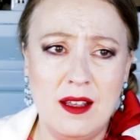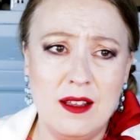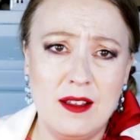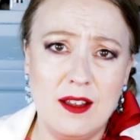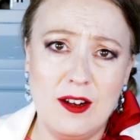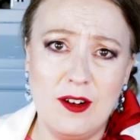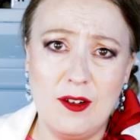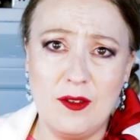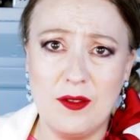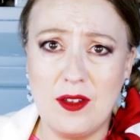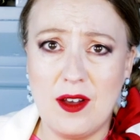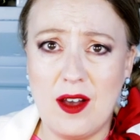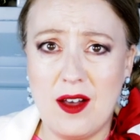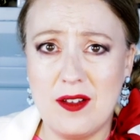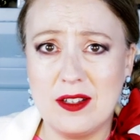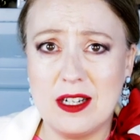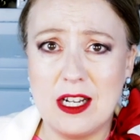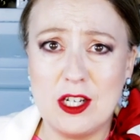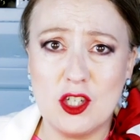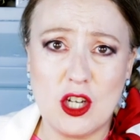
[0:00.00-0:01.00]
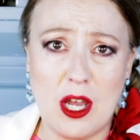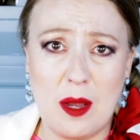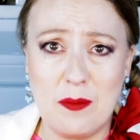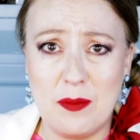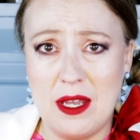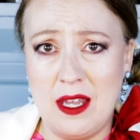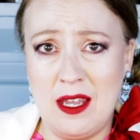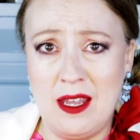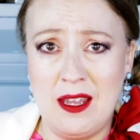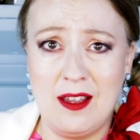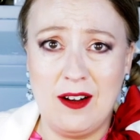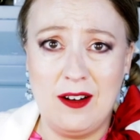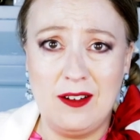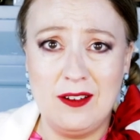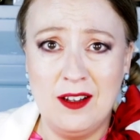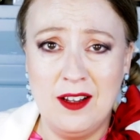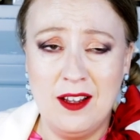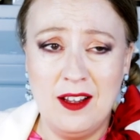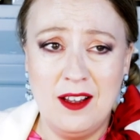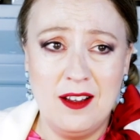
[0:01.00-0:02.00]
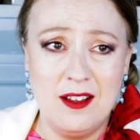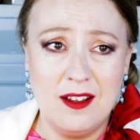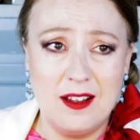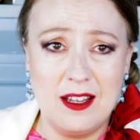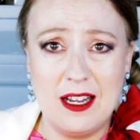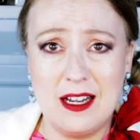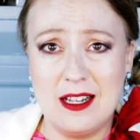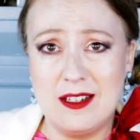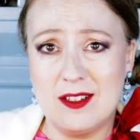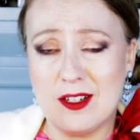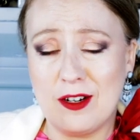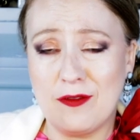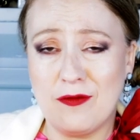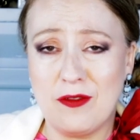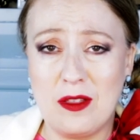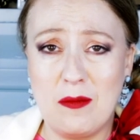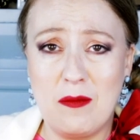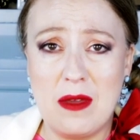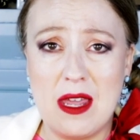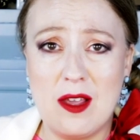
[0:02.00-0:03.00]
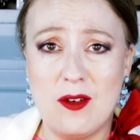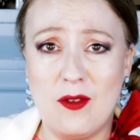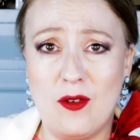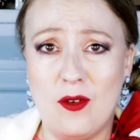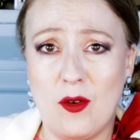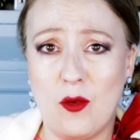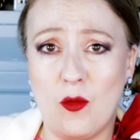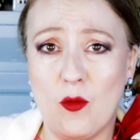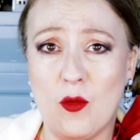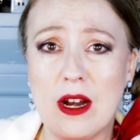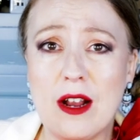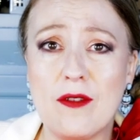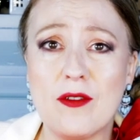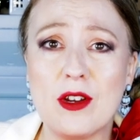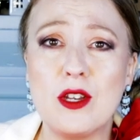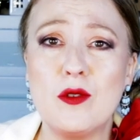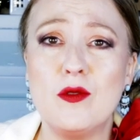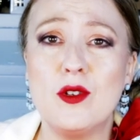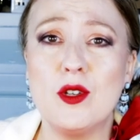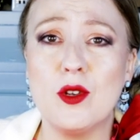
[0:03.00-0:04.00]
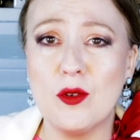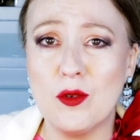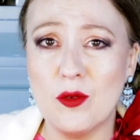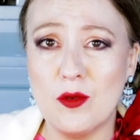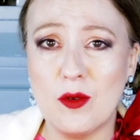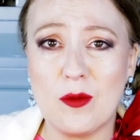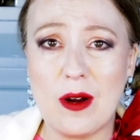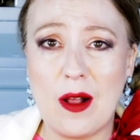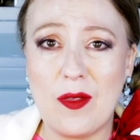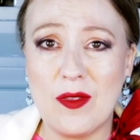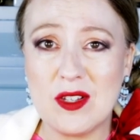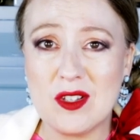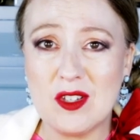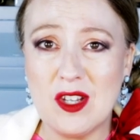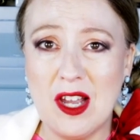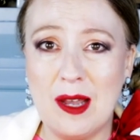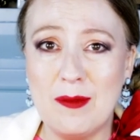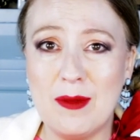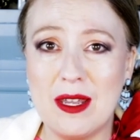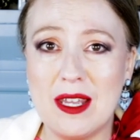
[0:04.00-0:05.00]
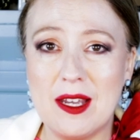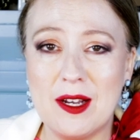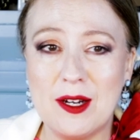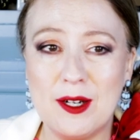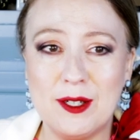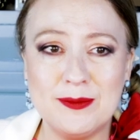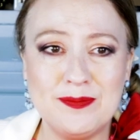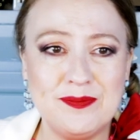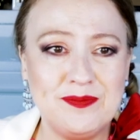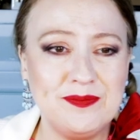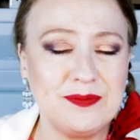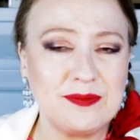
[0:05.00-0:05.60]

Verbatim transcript: you know, the holiday shopping and getting stuff for the meal or whatever you do around this time of year.